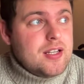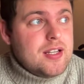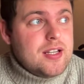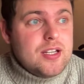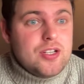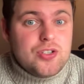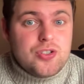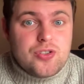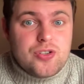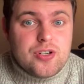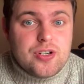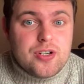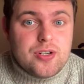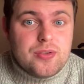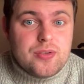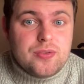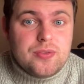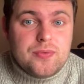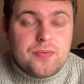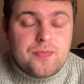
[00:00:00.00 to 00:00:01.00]
is
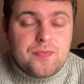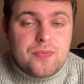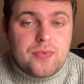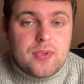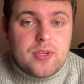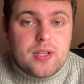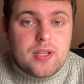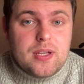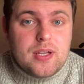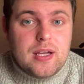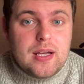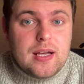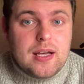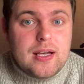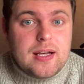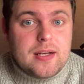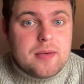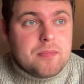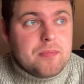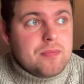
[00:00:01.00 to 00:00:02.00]
true,
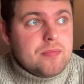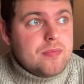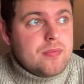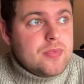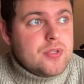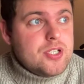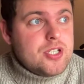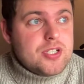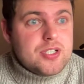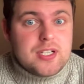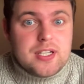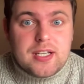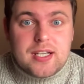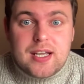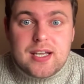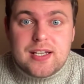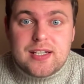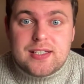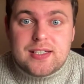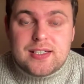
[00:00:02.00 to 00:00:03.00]
just in
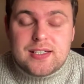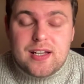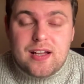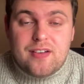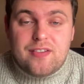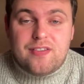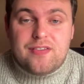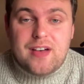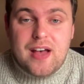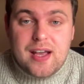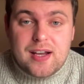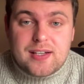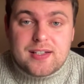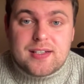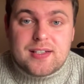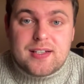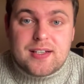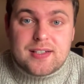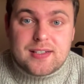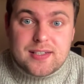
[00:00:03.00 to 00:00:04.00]
case a fact
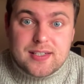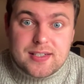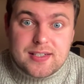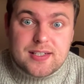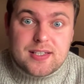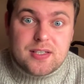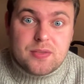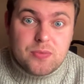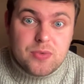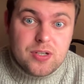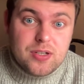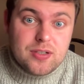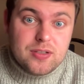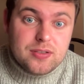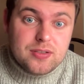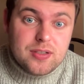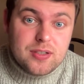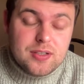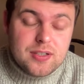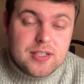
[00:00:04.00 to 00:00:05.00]
exists in the
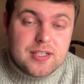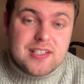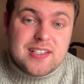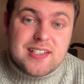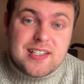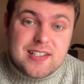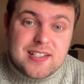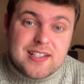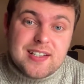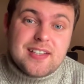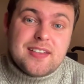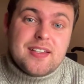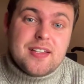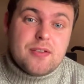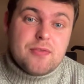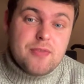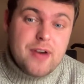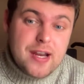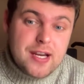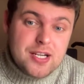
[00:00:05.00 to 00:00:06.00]
world consisting in the
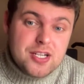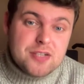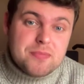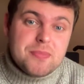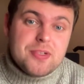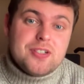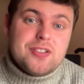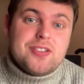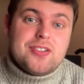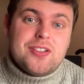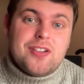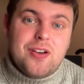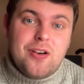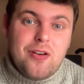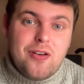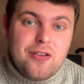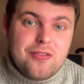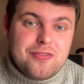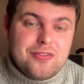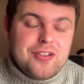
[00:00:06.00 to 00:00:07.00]
arrangement
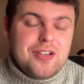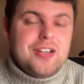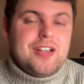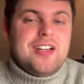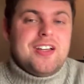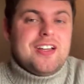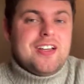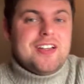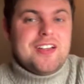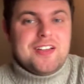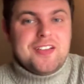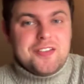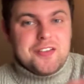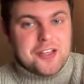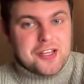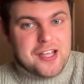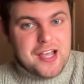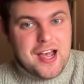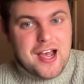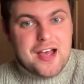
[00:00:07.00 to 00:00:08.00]
of the
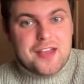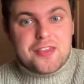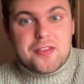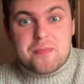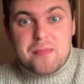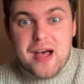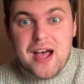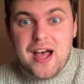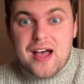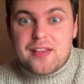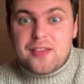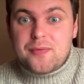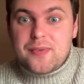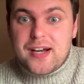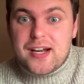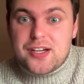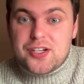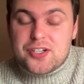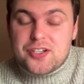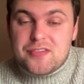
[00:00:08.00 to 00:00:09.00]
cat, the mat, the
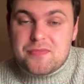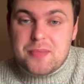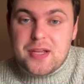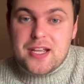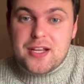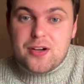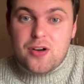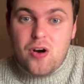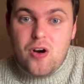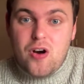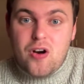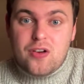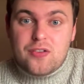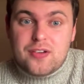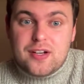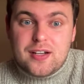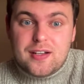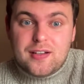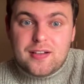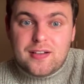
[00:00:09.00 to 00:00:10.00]
relation of being
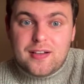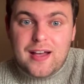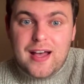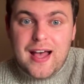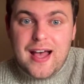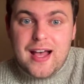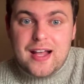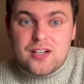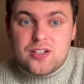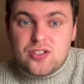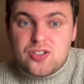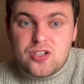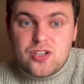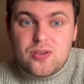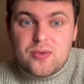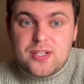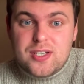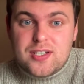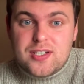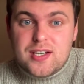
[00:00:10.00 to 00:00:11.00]
on, and two
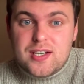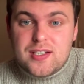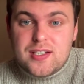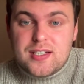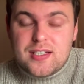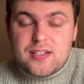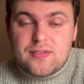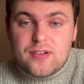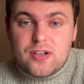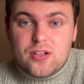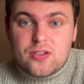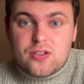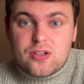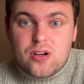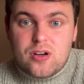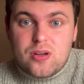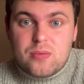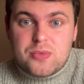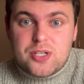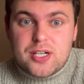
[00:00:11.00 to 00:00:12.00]
instances of a
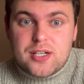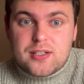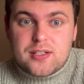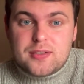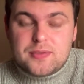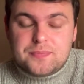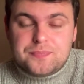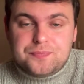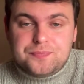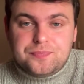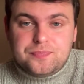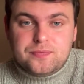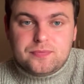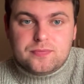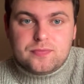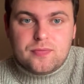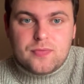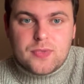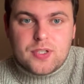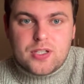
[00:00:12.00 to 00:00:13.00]
logical object.
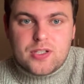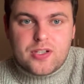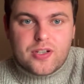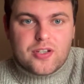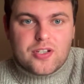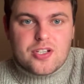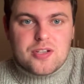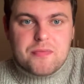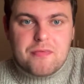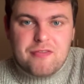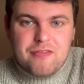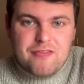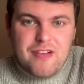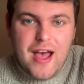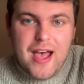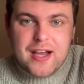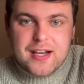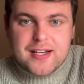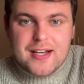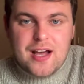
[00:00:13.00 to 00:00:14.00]
So there's some
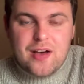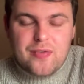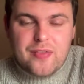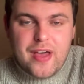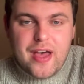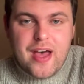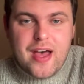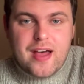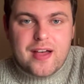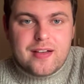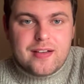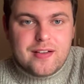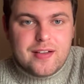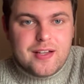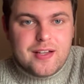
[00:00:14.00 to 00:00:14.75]
fact out there